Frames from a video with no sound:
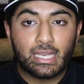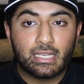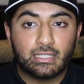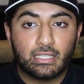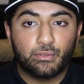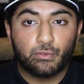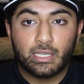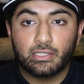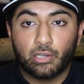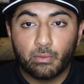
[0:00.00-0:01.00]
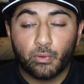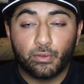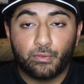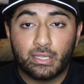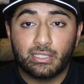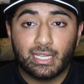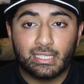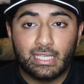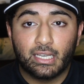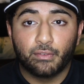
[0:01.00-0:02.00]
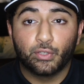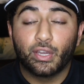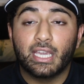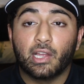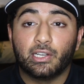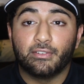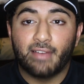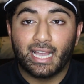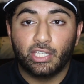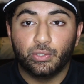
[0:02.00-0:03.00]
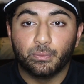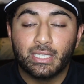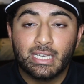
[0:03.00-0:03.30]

is the French term or the French technique of cooking under vacuum.